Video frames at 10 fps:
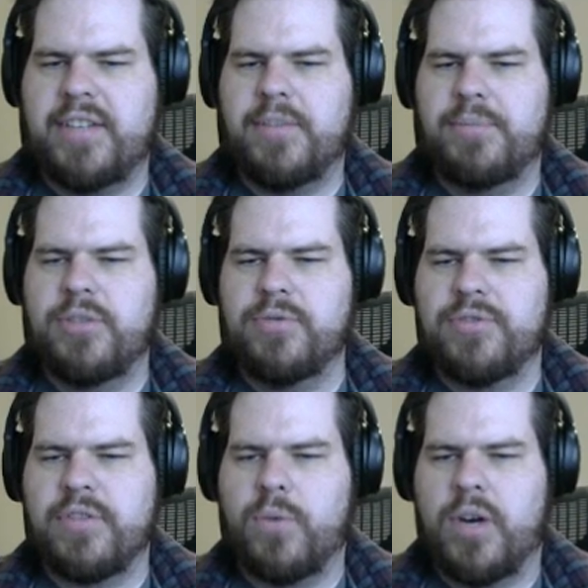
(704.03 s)
the
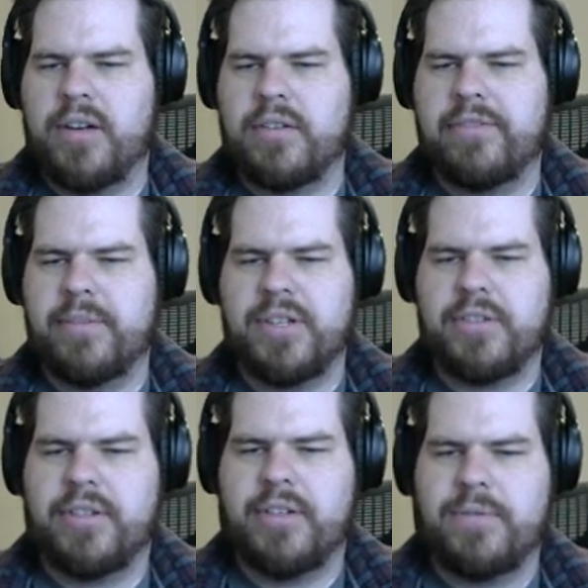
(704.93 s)
putrid water from your
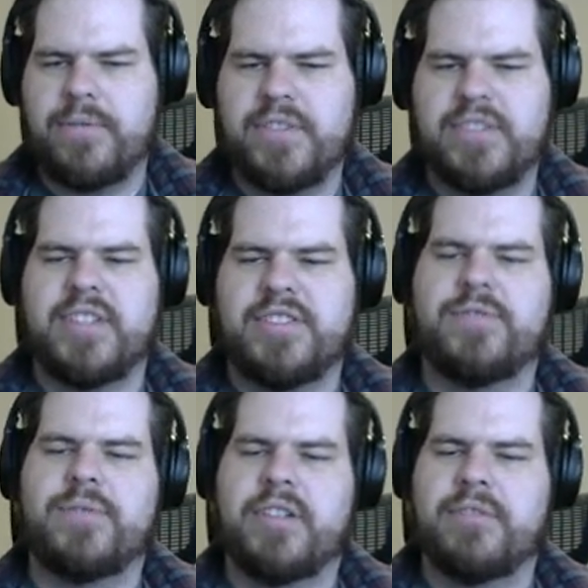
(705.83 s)
clothes as
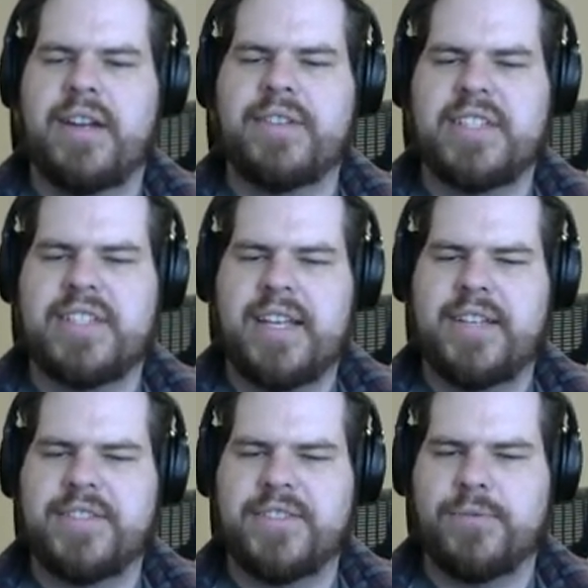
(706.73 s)
you look around the dank
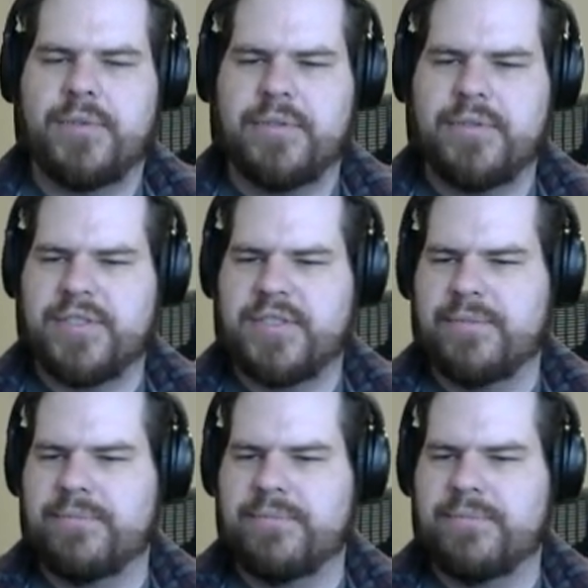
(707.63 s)
sewers.